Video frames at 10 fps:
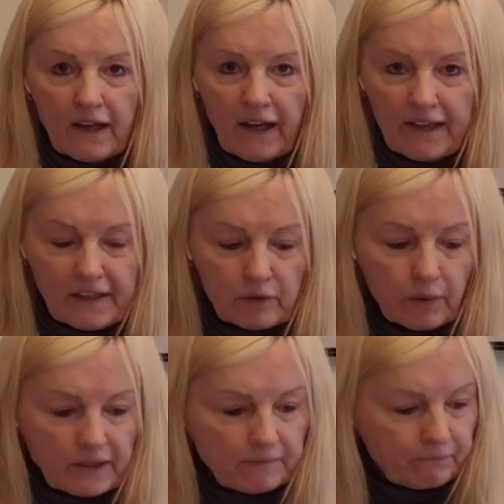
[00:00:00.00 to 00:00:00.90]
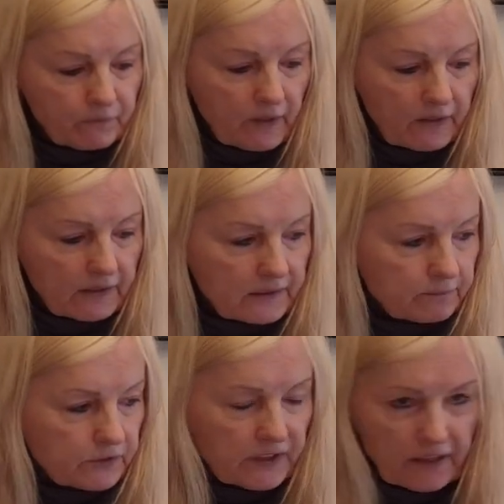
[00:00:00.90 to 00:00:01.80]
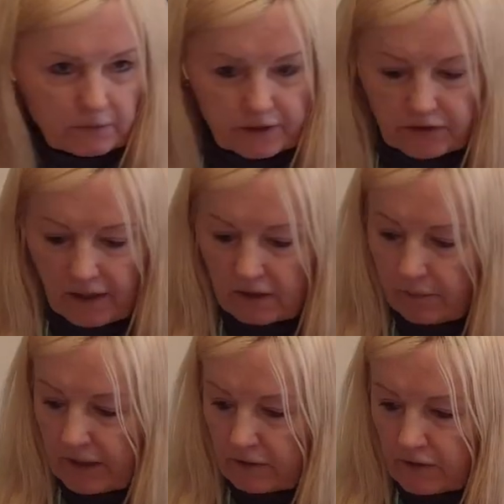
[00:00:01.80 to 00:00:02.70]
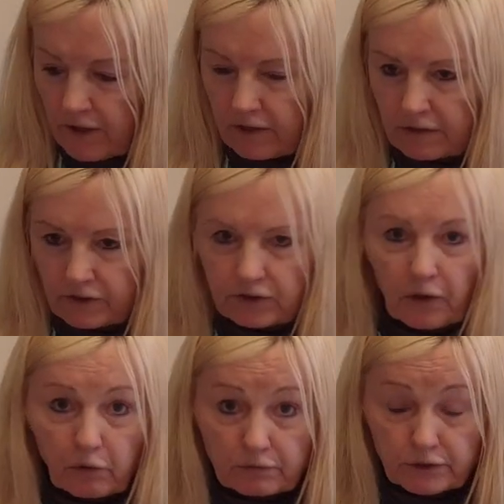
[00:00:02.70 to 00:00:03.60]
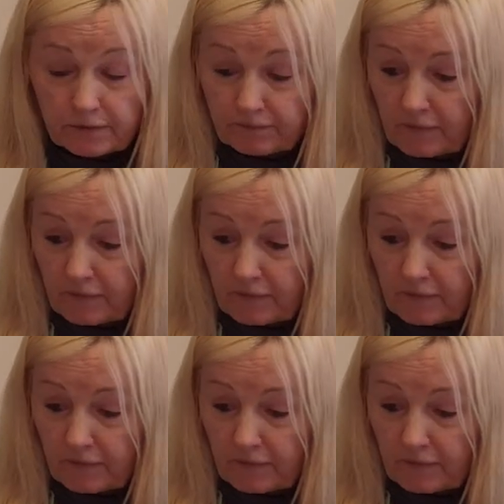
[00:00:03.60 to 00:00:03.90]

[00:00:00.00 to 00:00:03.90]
Hi everyone. Today I want to talk about stoves.